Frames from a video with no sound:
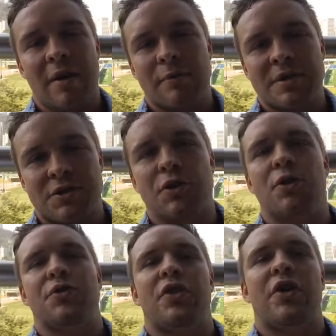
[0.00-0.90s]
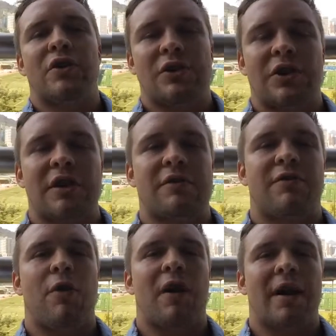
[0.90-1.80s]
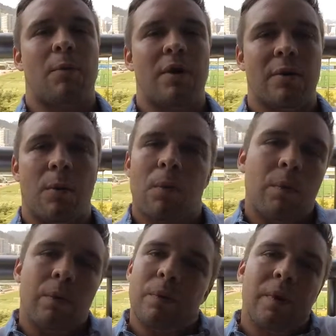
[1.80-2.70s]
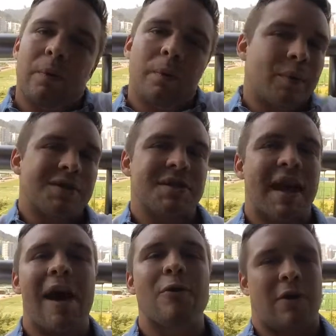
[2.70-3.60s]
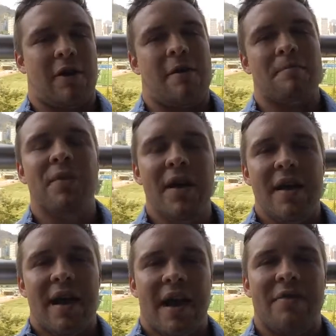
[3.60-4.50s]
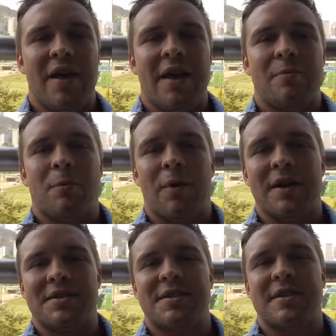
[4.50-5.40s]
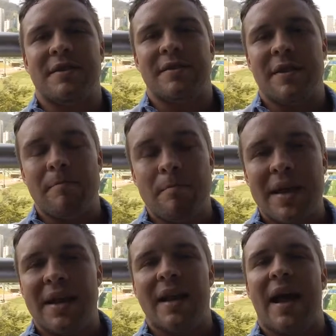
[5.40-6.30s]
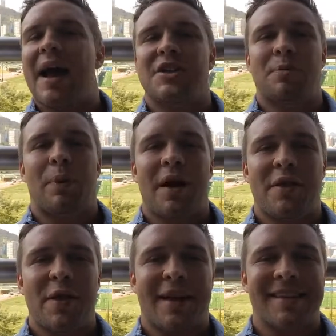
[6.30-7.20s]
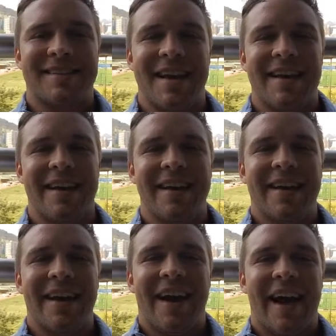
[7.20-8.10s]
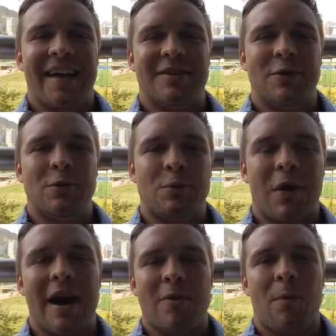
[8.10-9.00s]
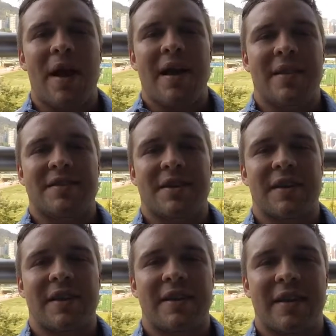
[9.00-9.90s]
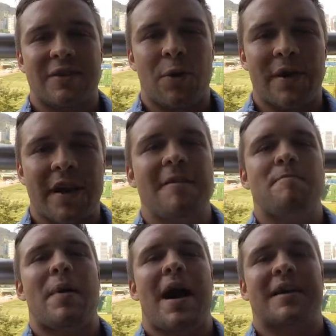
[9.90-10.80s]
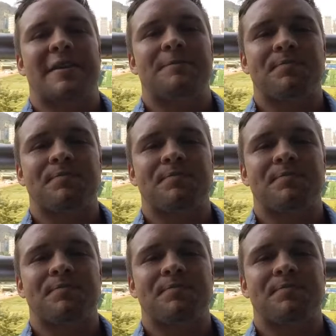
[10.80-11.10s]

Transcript: result they're looking for? Like what's the outcome? And then what is the immediate action plan that they can take and do right away that's going to impact